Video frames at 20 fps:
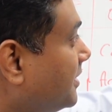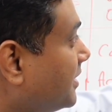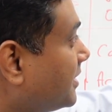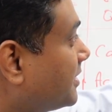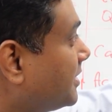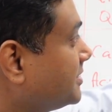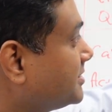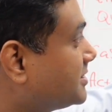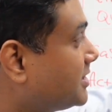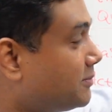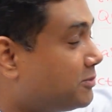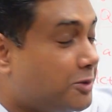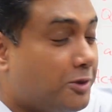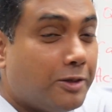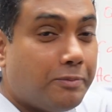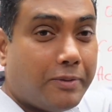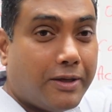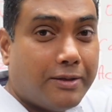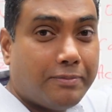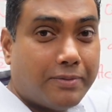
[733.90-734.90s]
conceptual
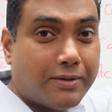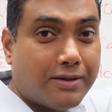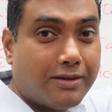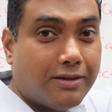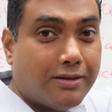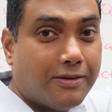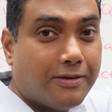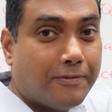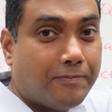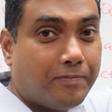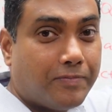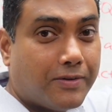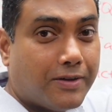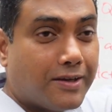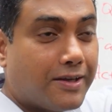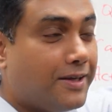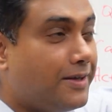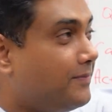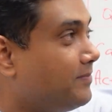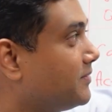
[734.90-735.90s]
paper.
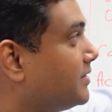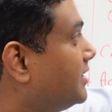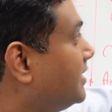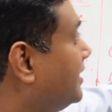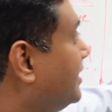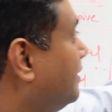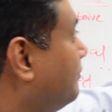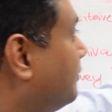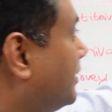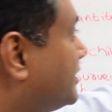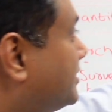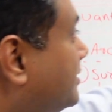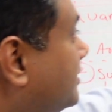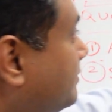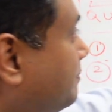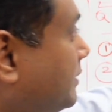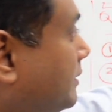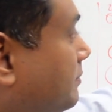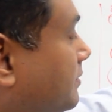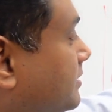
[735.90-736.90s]
Okay. My
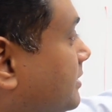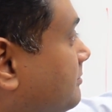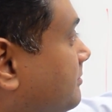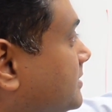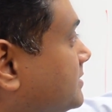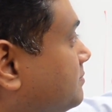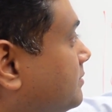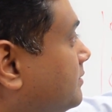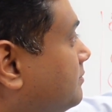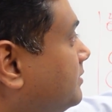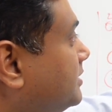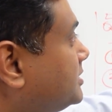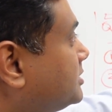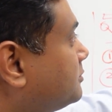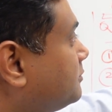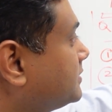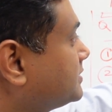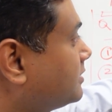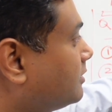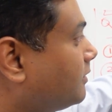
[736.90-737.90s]
third paper that was published
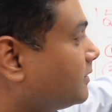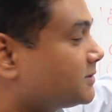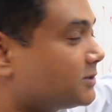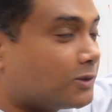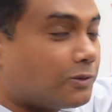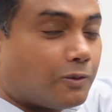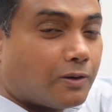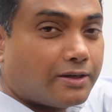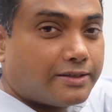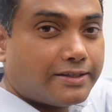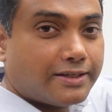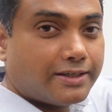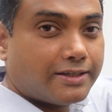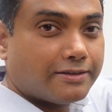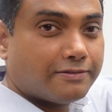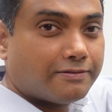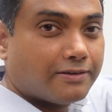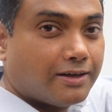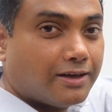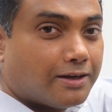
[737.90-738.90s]
was also
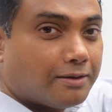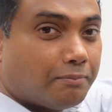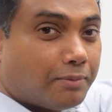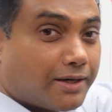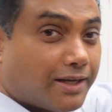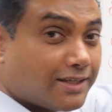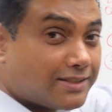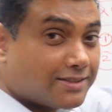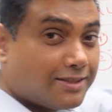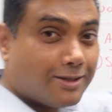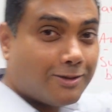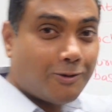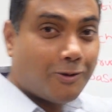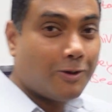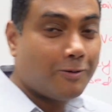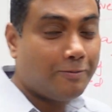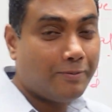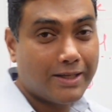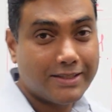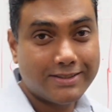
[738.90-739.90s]
qualitative, but I still
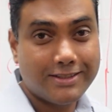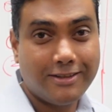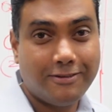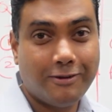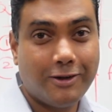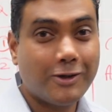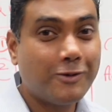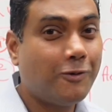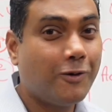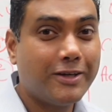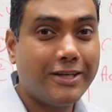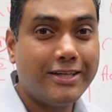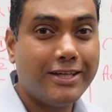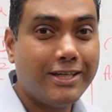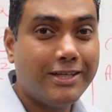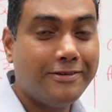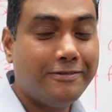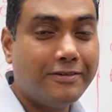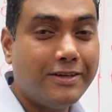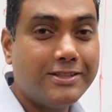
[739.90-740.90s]
call myself a
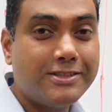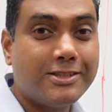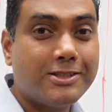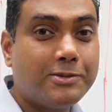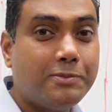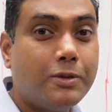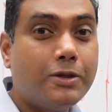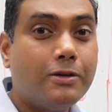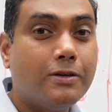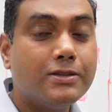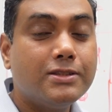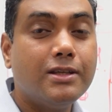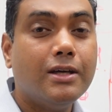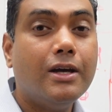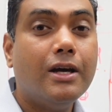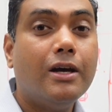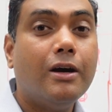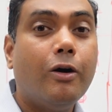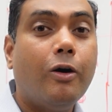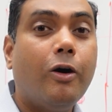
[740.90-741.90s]
quantitative research because
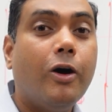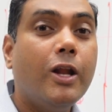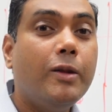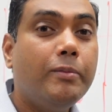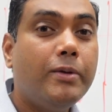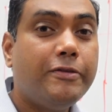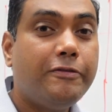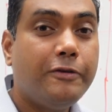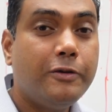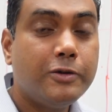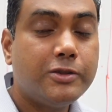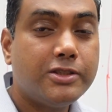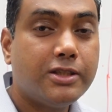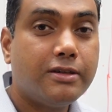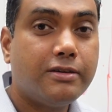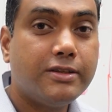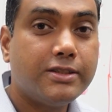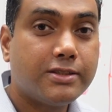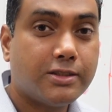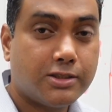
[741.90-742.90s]
all my future
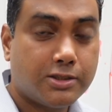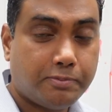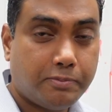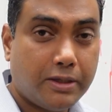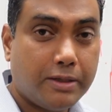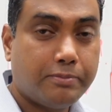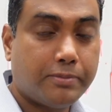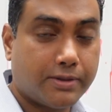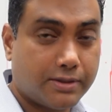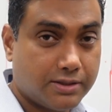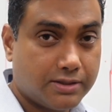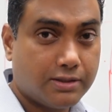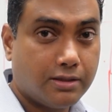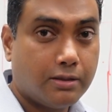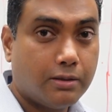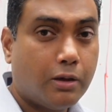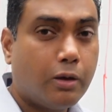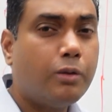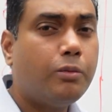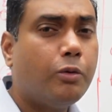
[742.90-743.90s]
research papers,
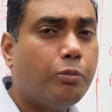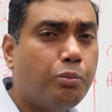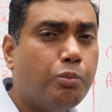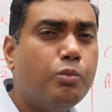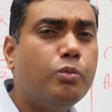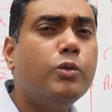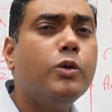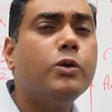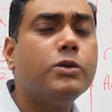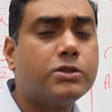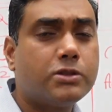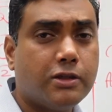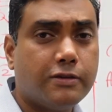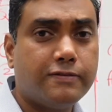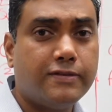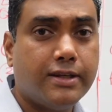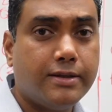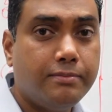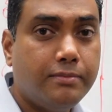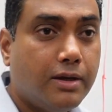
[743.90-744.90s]
or most of
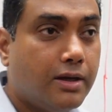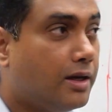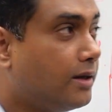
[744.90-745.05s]
them,